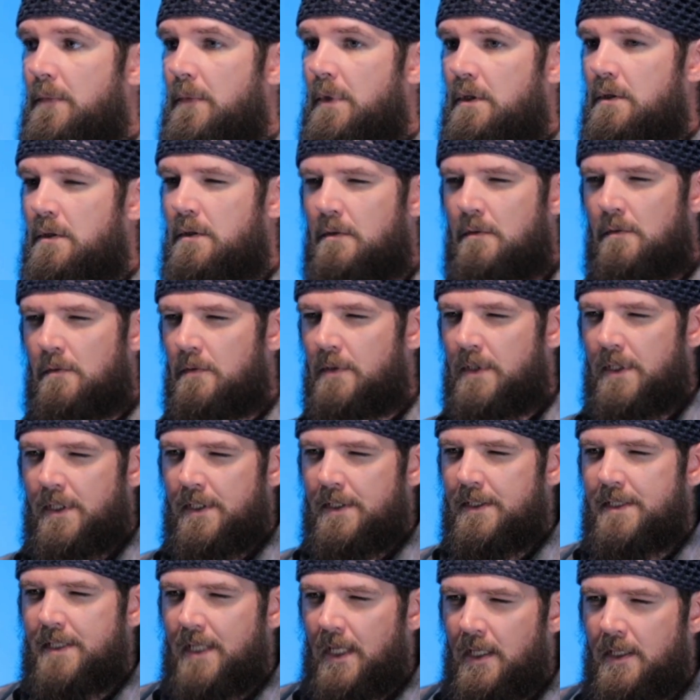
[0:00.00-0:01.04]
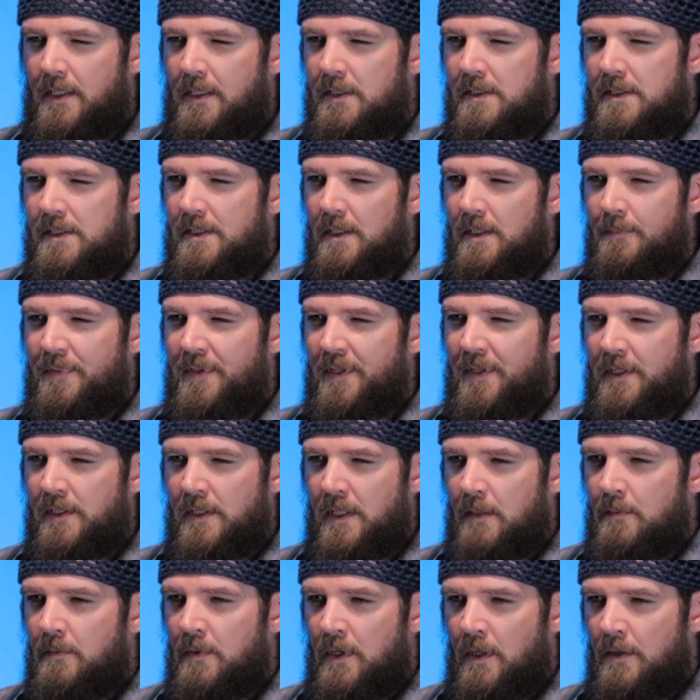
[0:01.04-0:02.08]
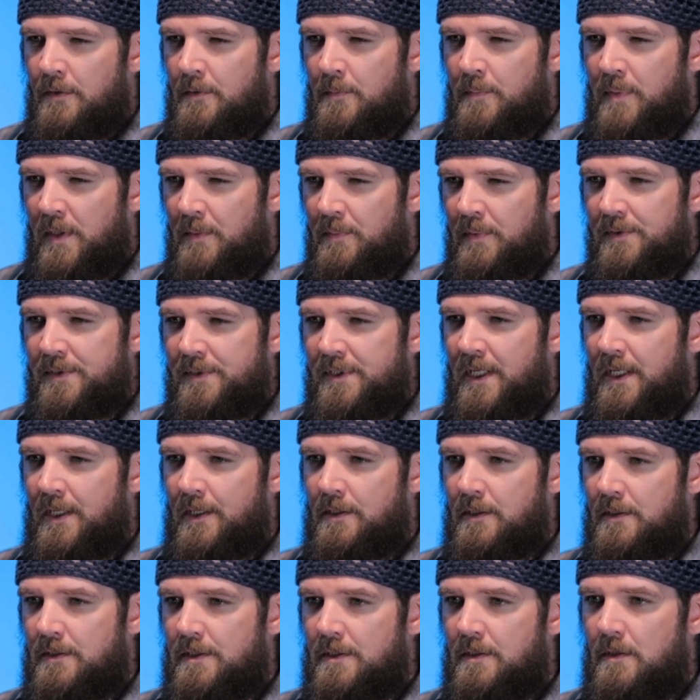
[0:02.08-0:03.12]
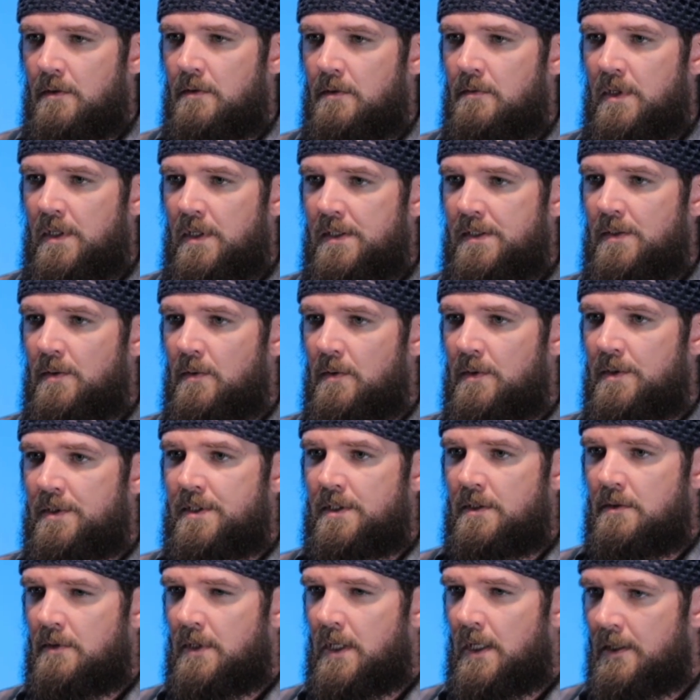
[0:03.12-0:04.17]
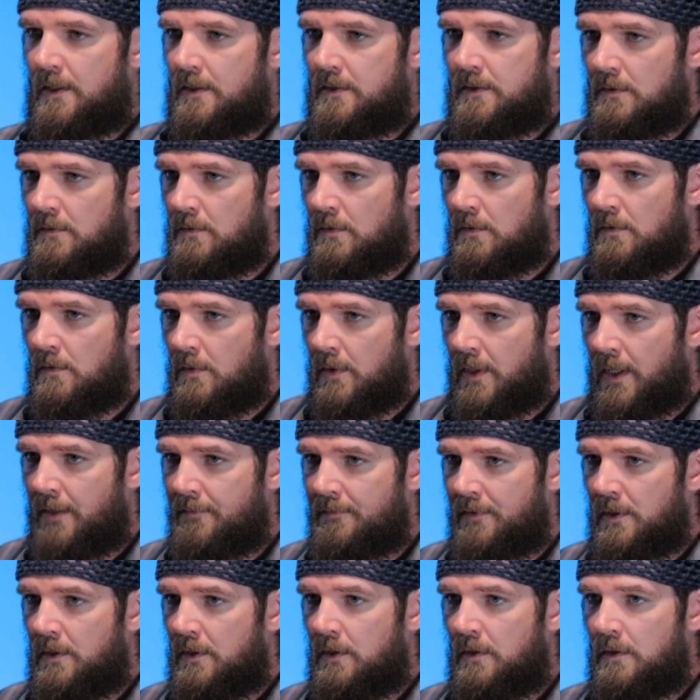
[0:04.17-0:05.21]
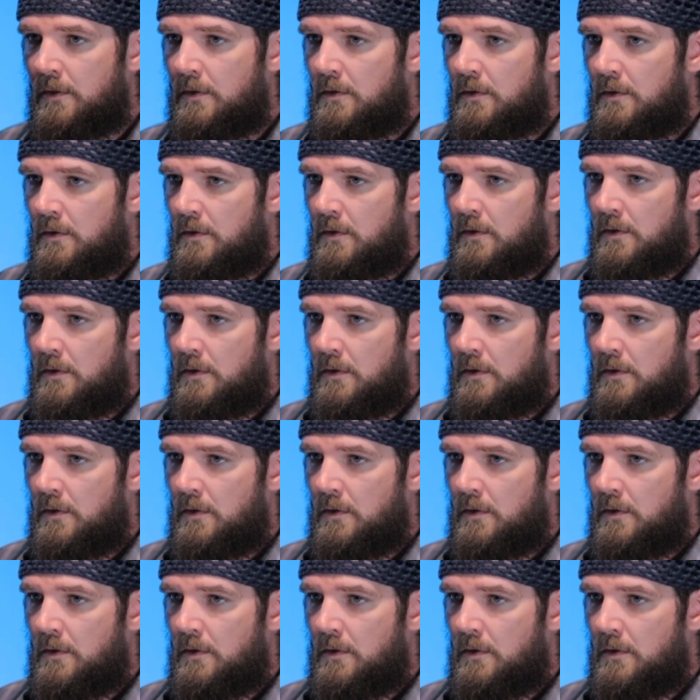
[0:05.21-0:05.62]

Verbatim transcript: you had taken something that when other people take a certain resource you get it to or whatever. Yeah